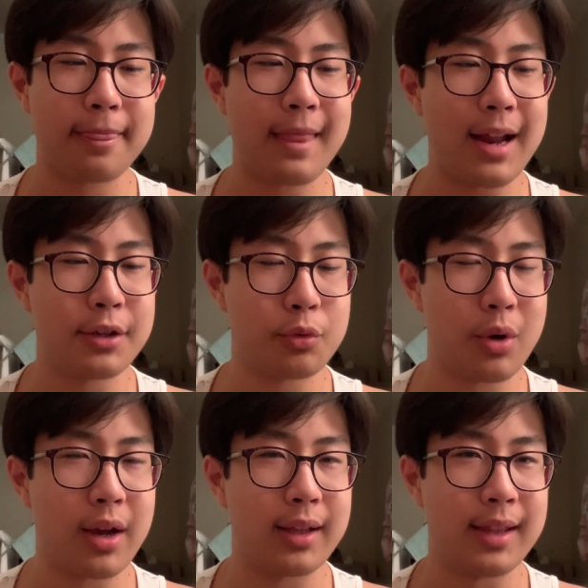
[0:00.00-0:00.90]
that is
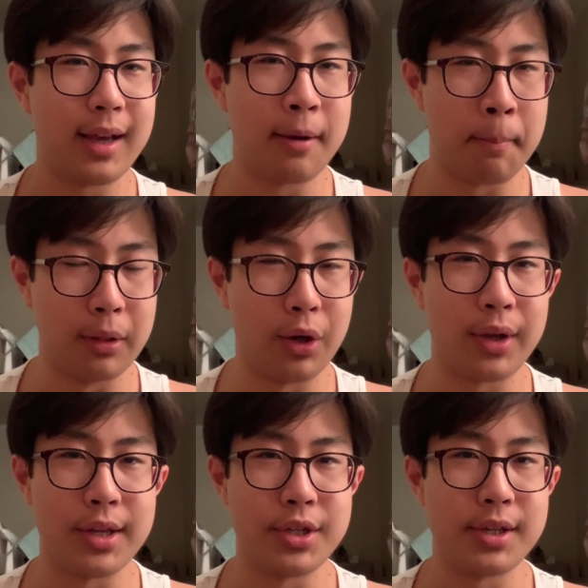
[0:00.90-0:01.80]
where a
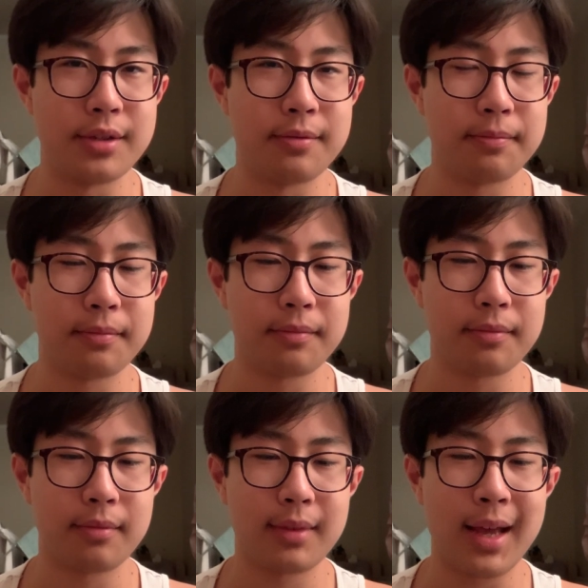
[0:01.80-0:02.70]
blockage is.
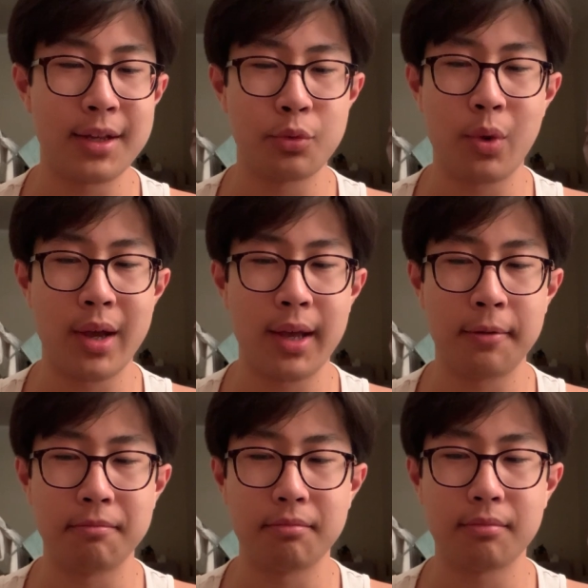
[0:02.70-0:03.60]
That is where